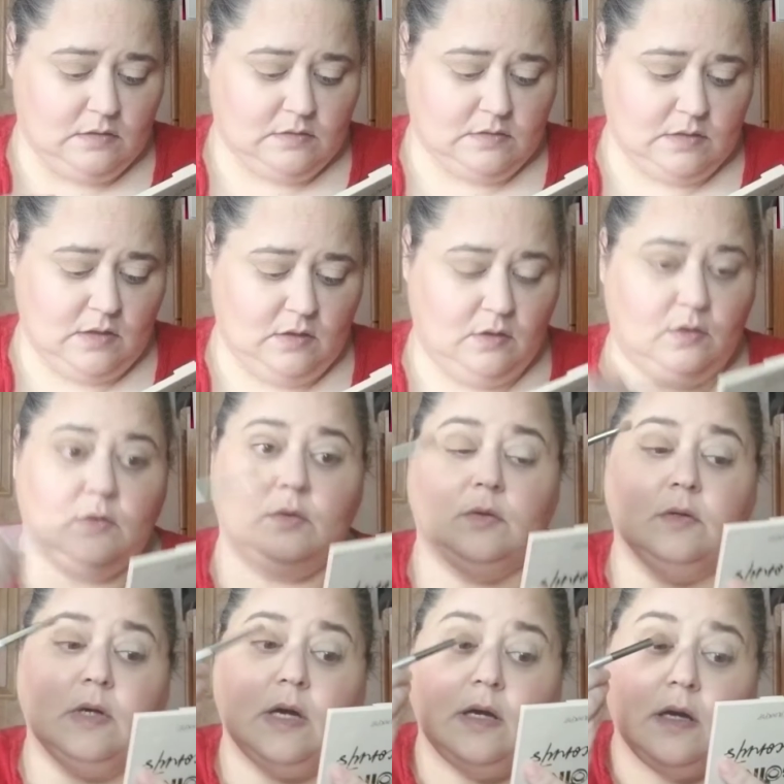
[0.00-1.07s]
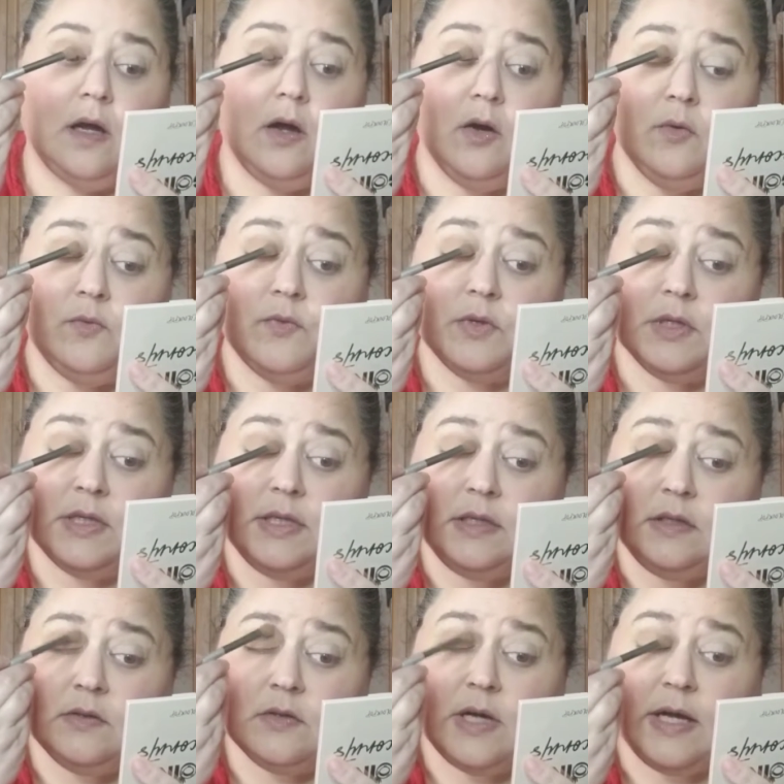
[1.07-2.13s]
So hopefully
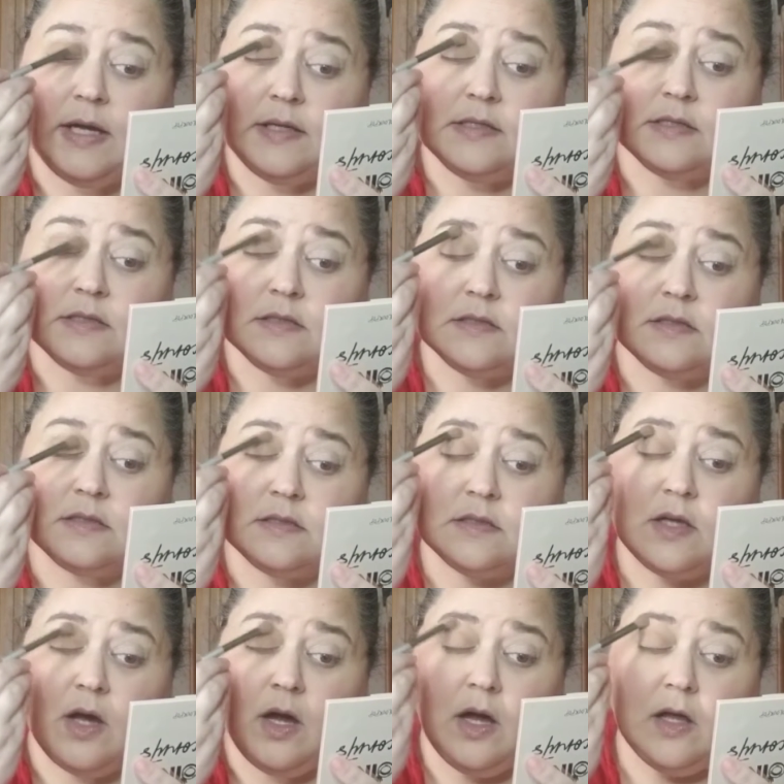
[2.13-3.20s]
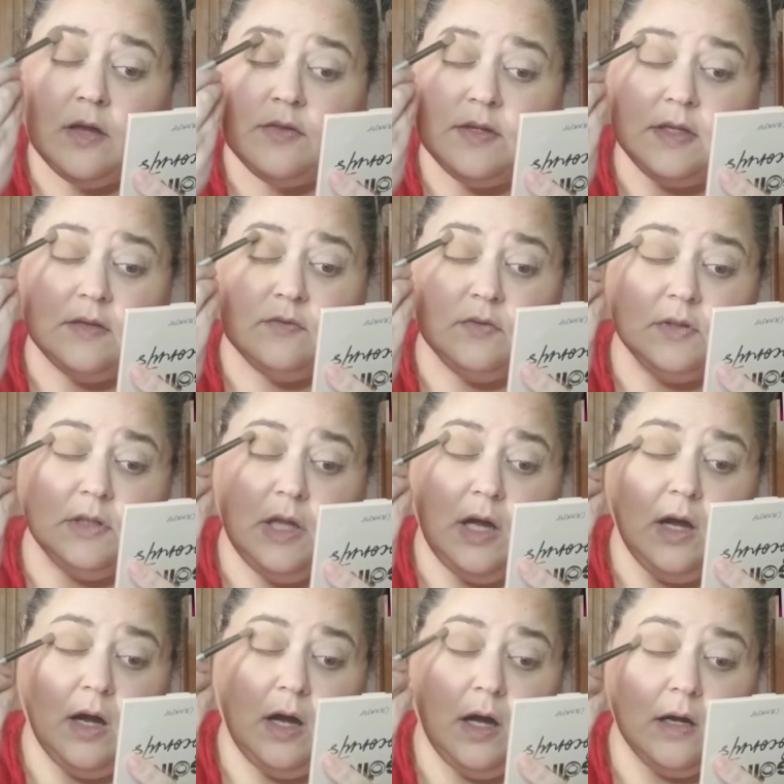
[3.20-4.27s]
you guys saw the
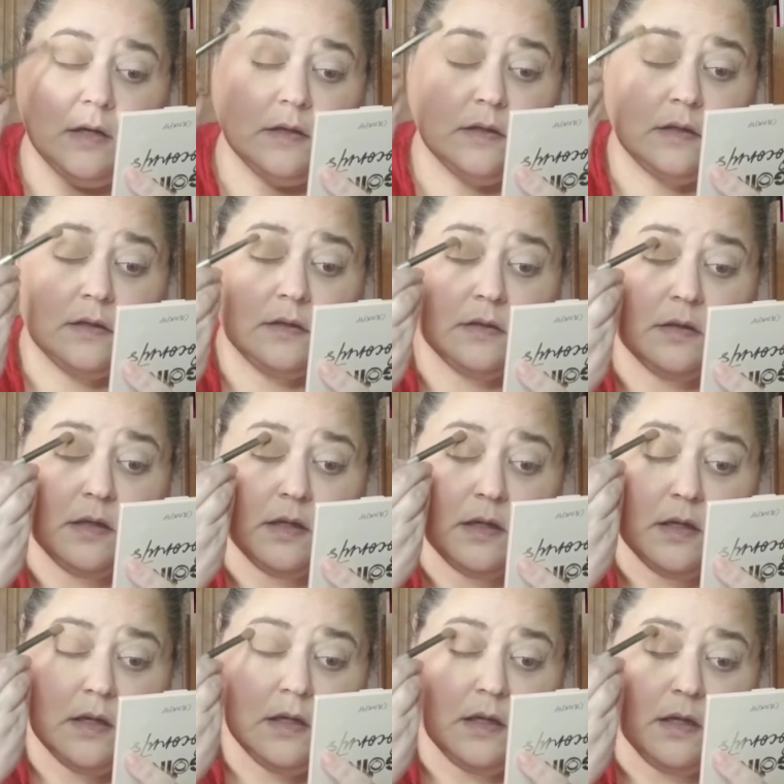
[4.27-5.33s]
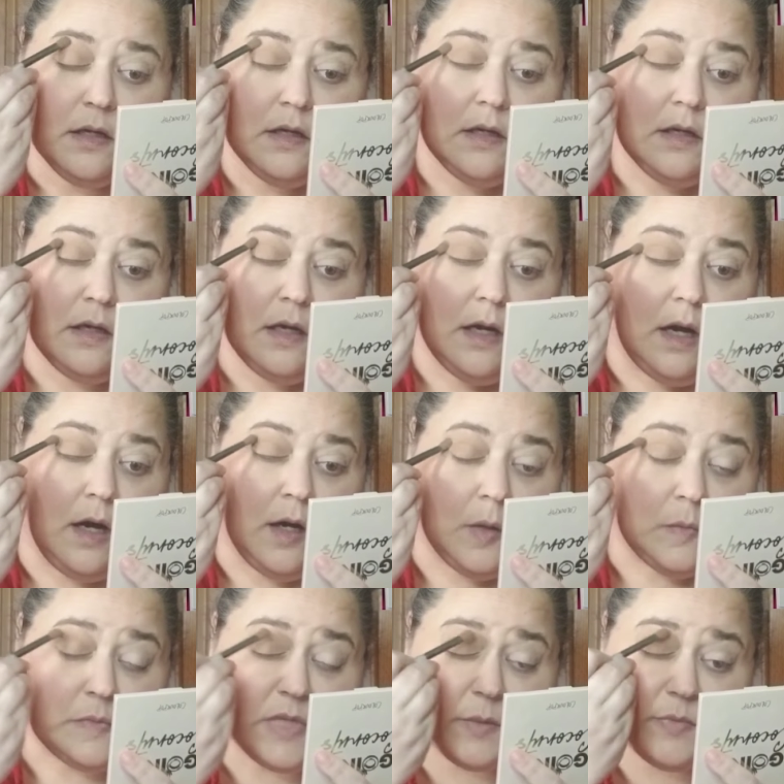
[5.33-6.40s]
vlog.
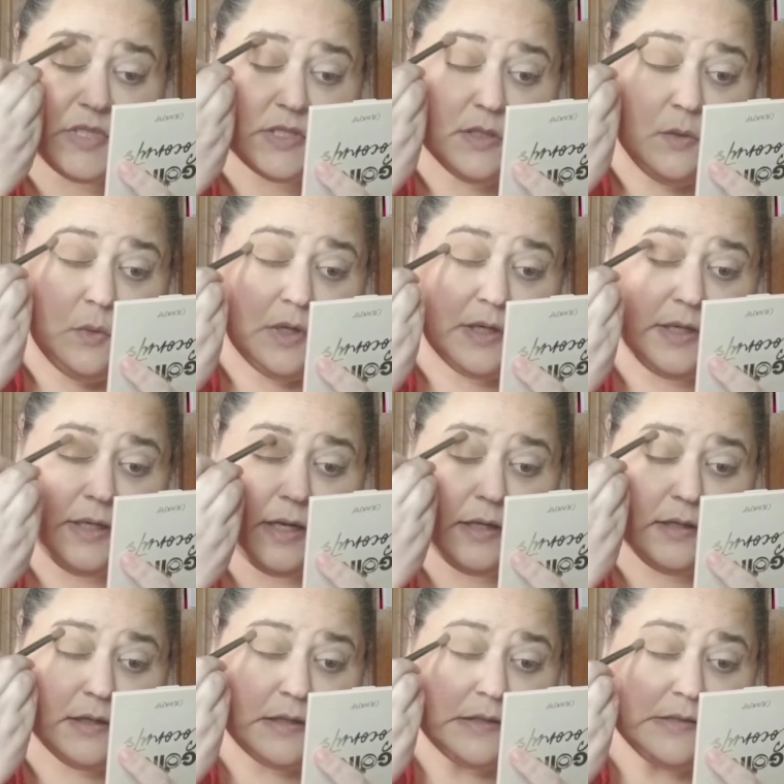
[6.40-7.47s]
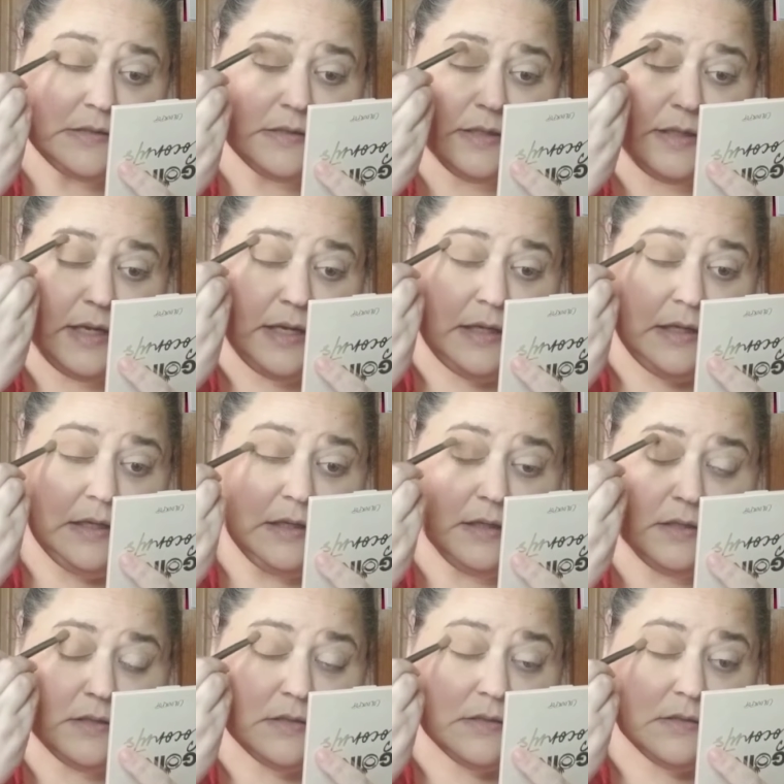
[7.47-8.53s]
Um, I'm still working on it because today
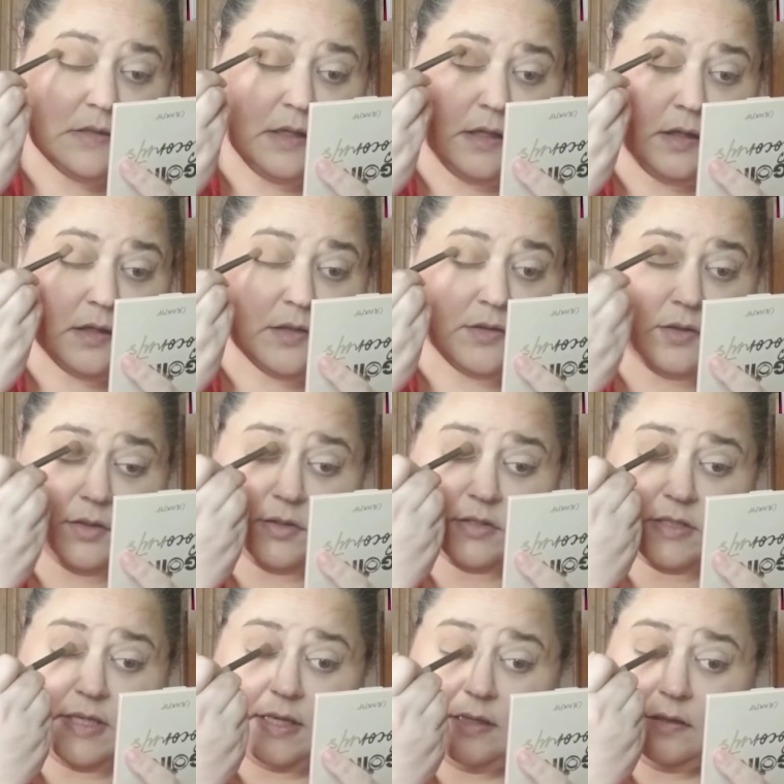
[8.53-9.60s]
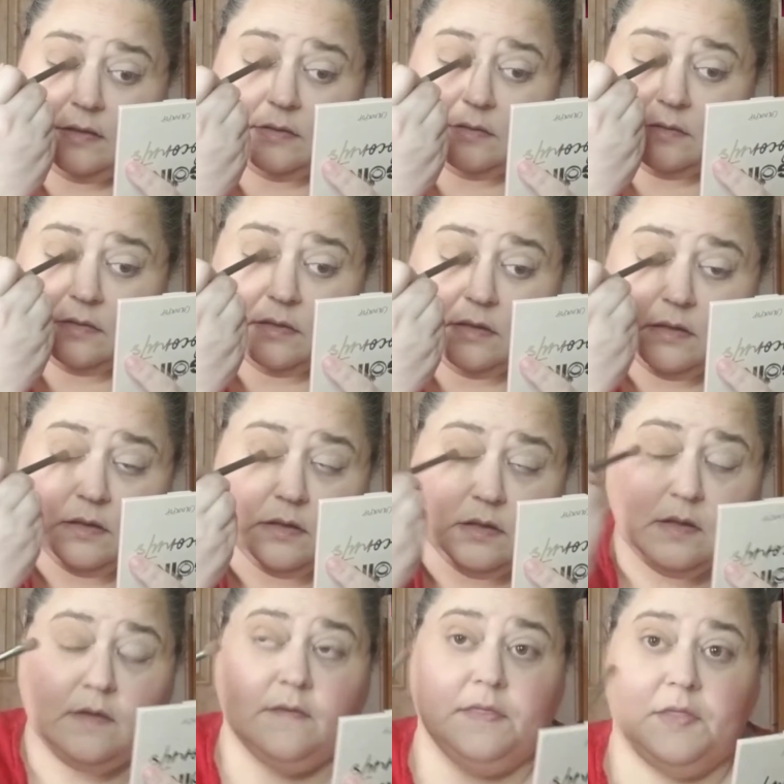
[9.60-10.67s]
is uh, Thursday,
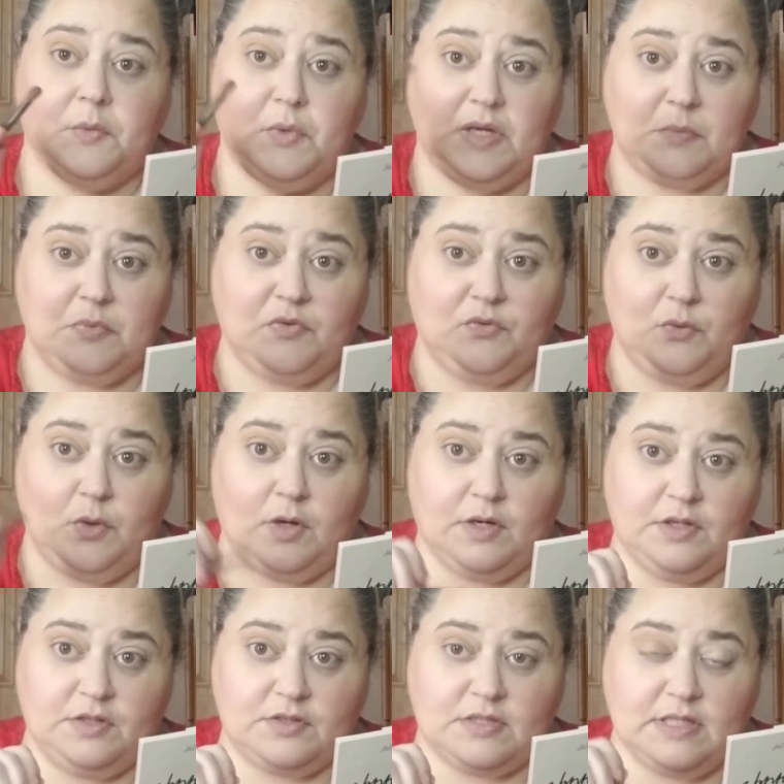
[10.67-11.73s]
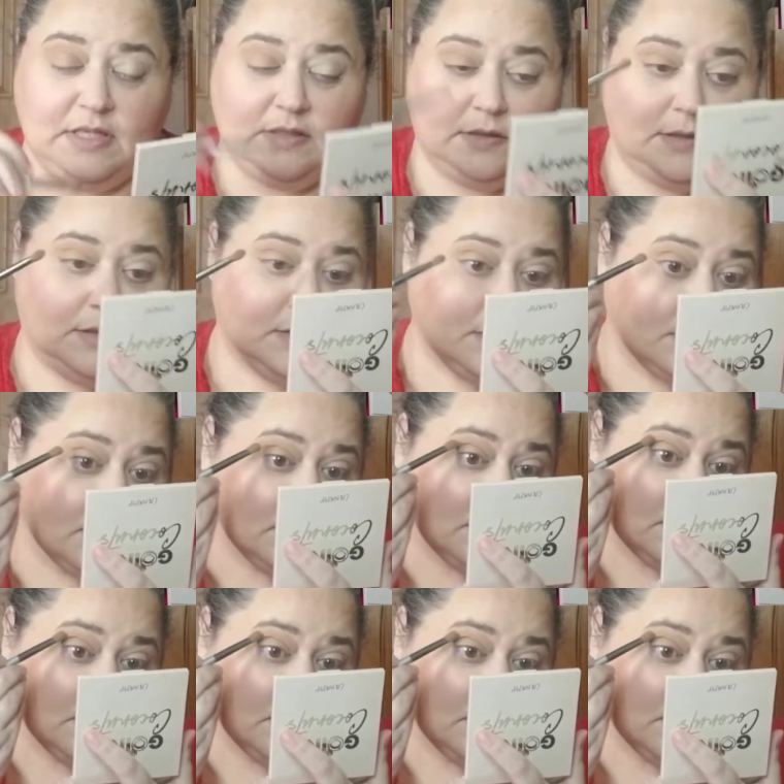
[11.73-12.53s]
the week before you're seeing this.